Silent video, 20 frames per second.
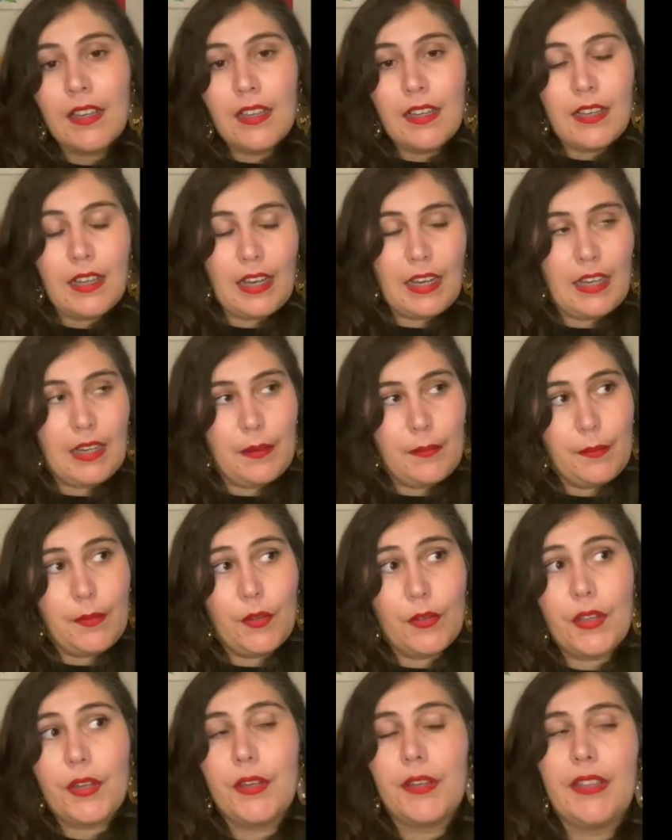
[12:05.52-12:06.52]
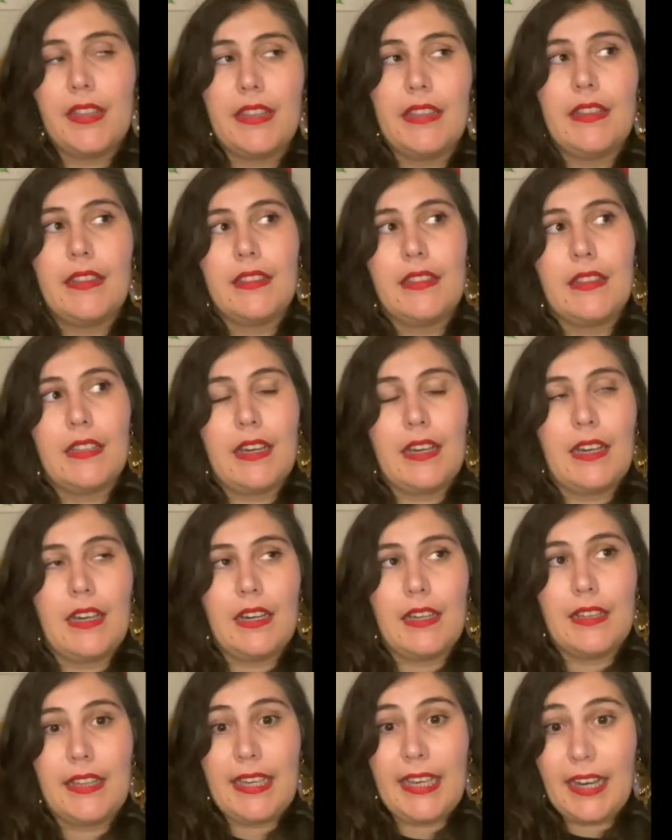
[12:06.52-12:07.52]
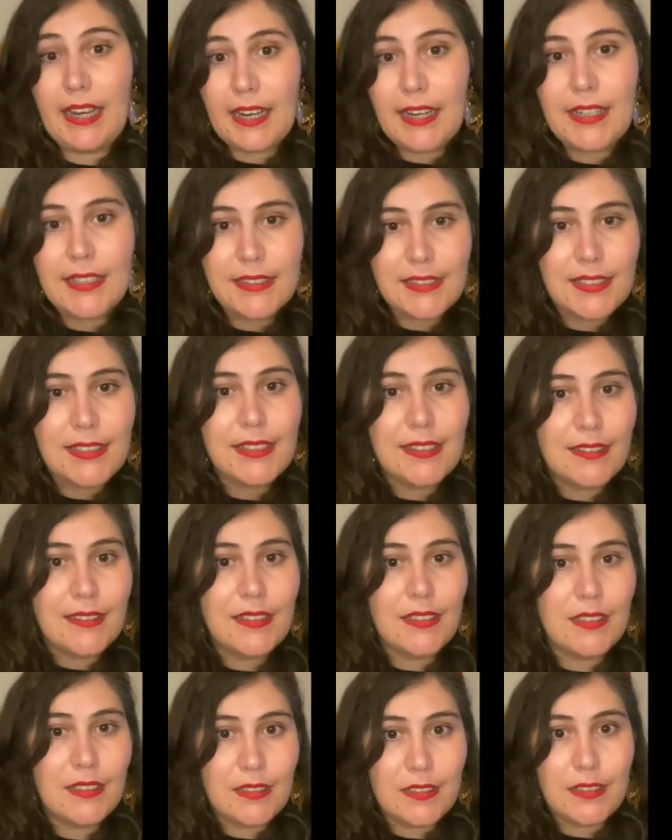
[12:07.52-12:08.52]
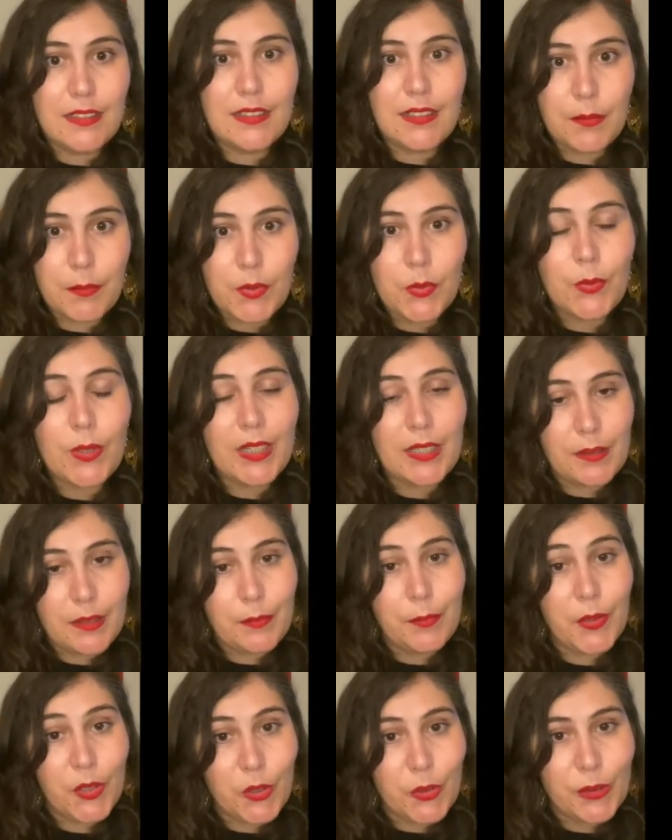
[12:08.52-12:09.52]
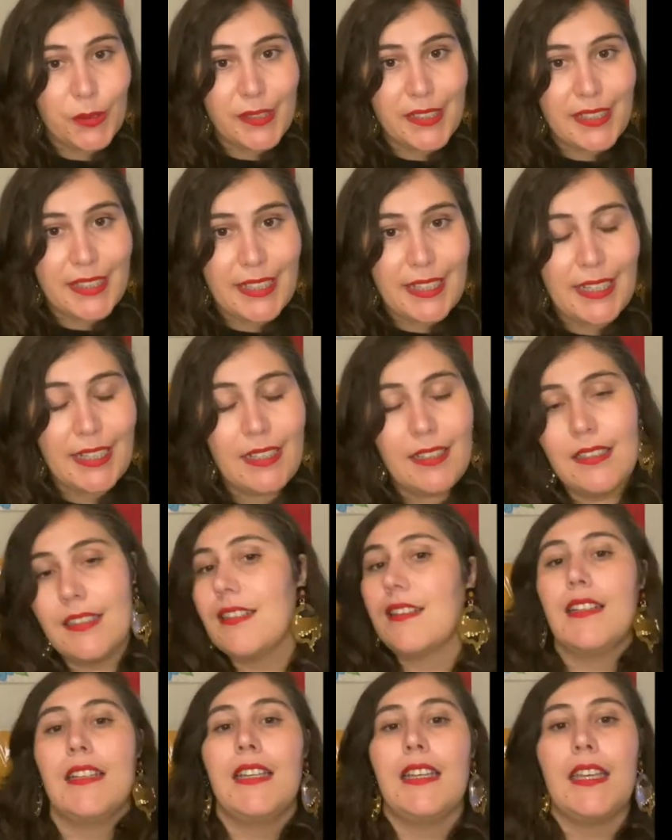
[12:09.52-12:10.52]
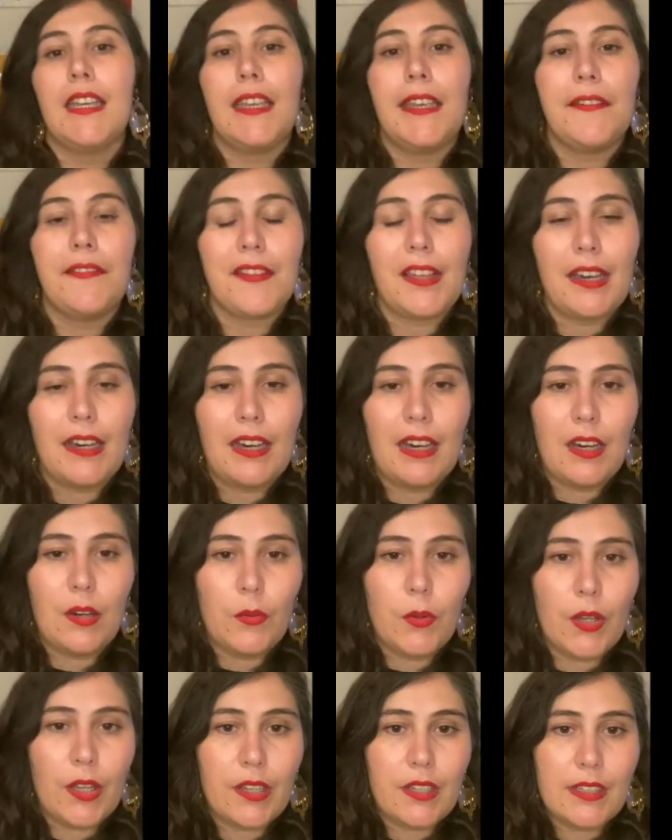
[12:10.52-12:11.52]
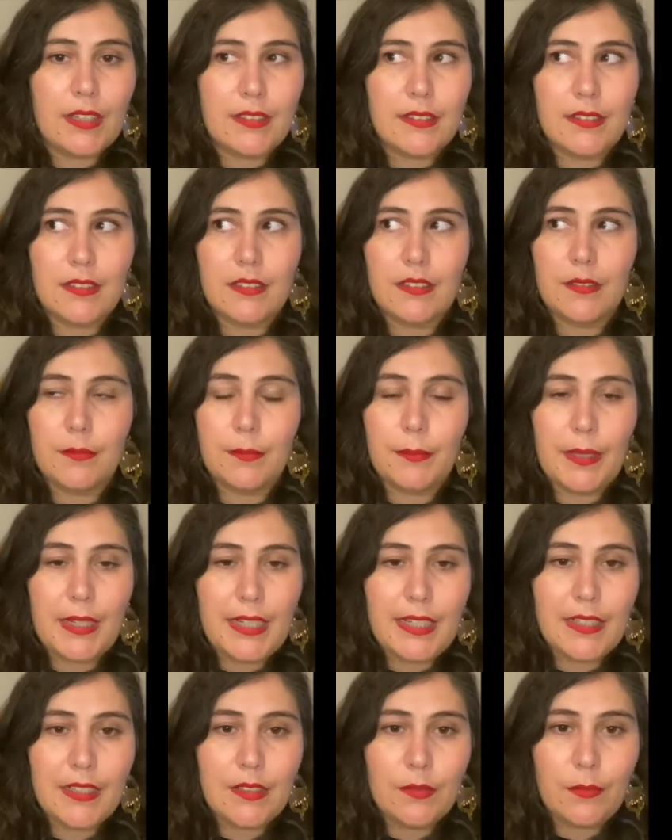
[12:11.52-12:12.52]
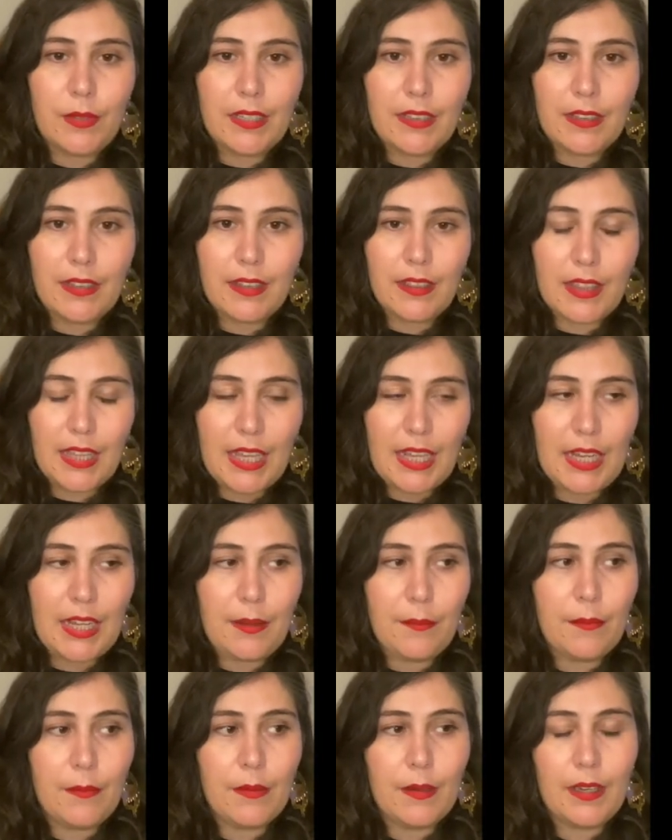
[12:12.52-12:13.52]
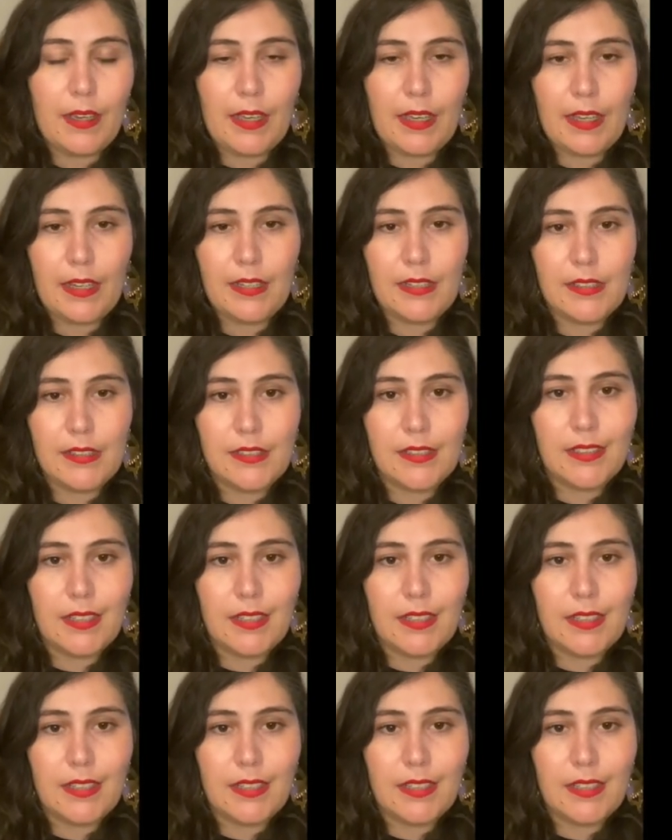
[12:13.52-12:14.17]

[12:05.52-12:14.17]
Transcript: Although the art is the #1 important thing, if that artwork doesn't meet with the theme and